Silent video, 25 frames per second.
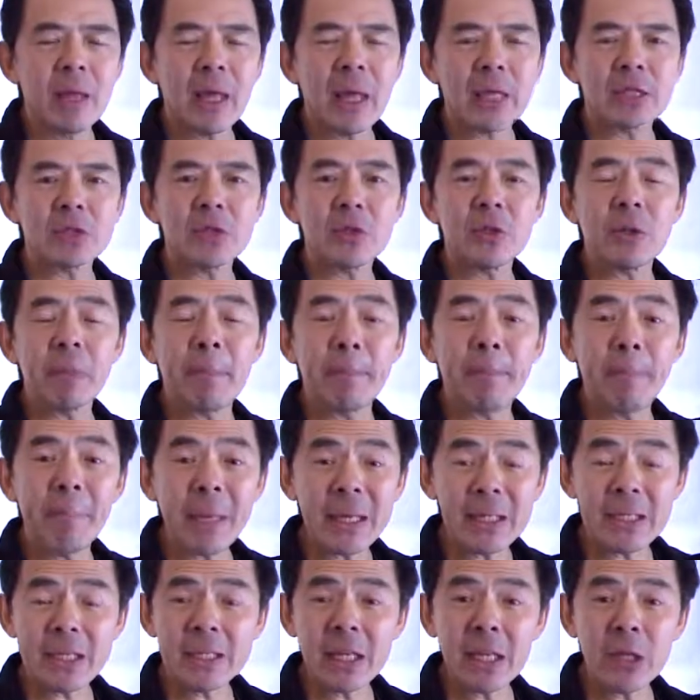And so the
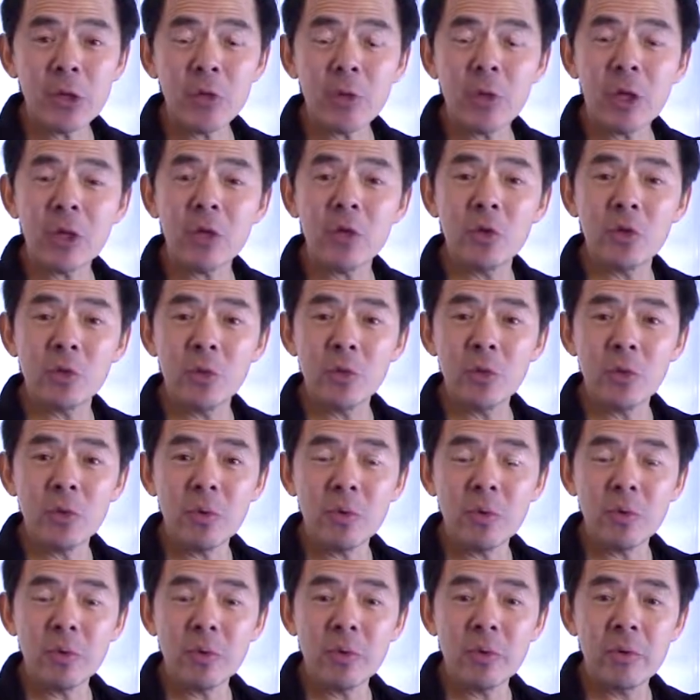best thing you can do
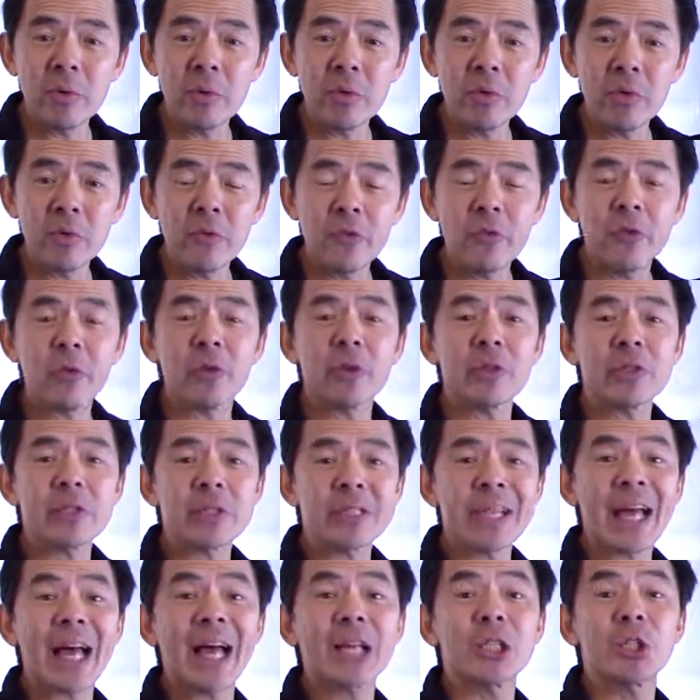for your
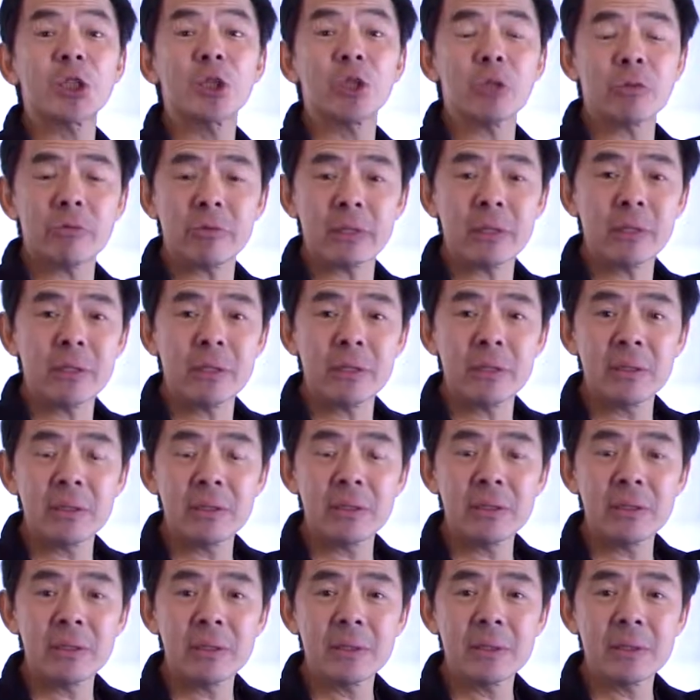star children
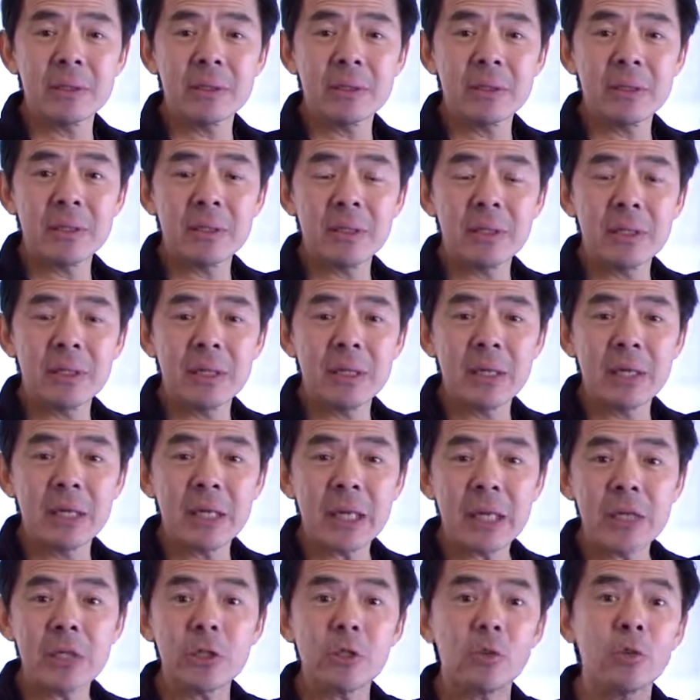
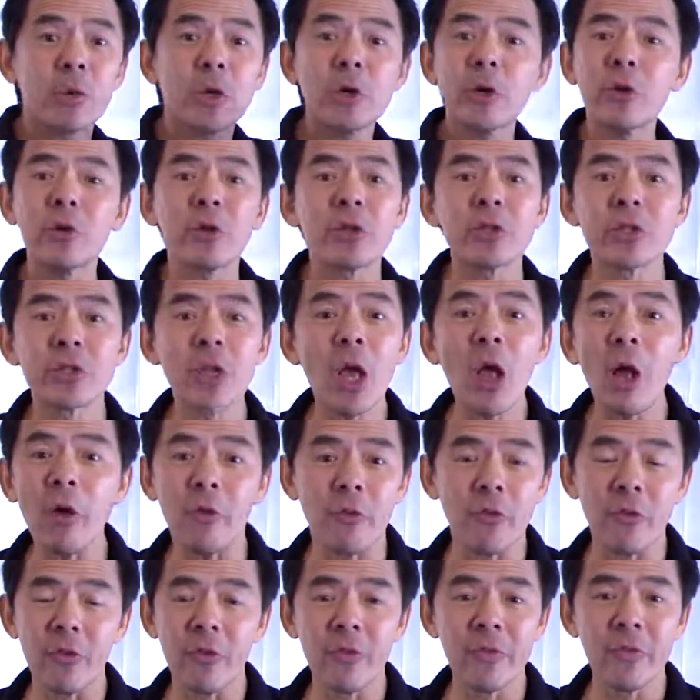is to work on
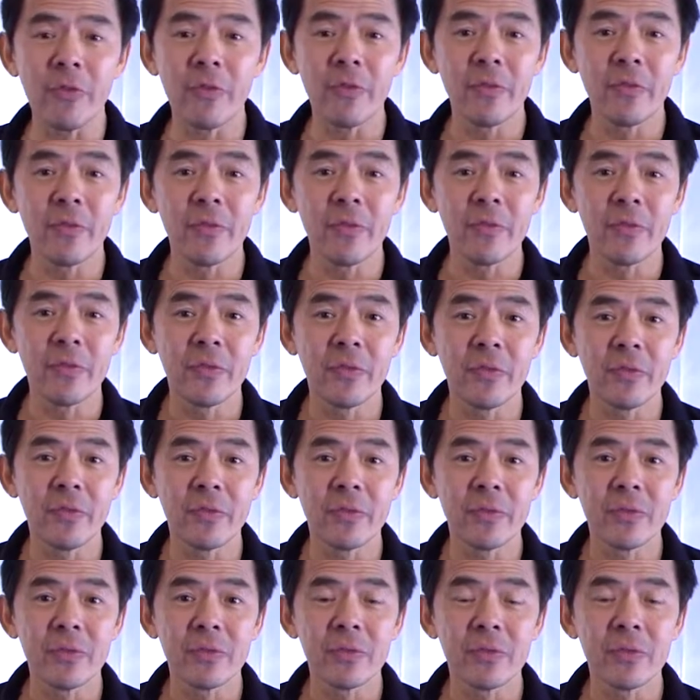yourself.
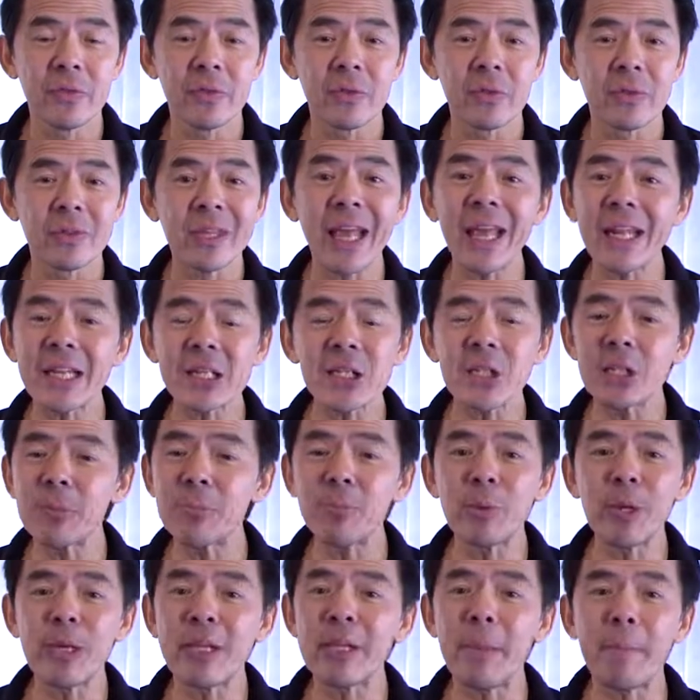That is
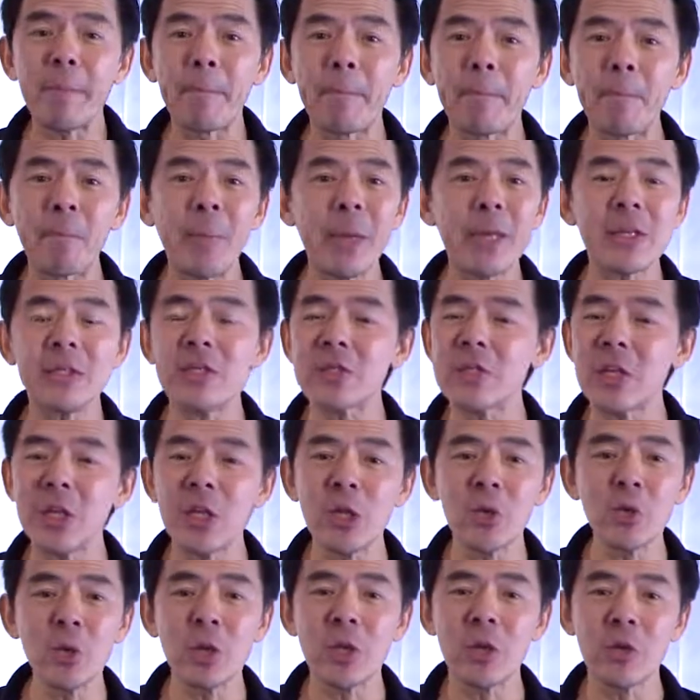simply the best thing
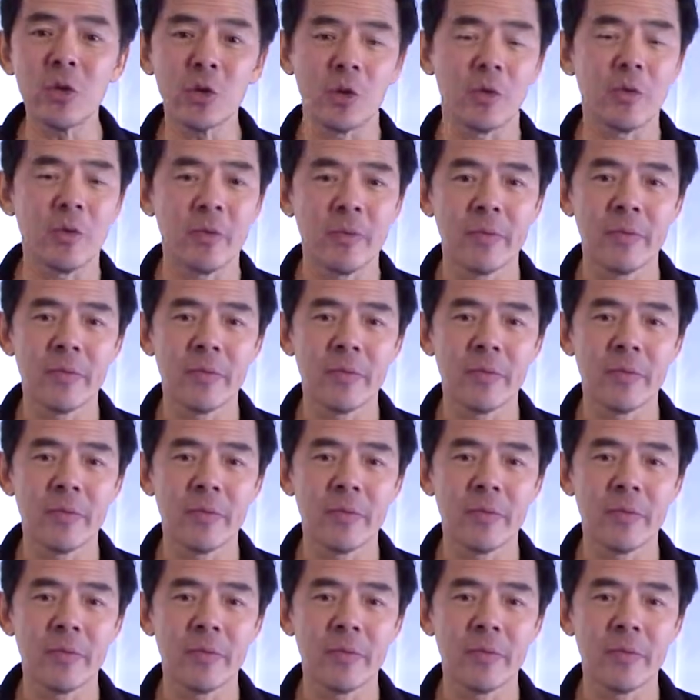you can do.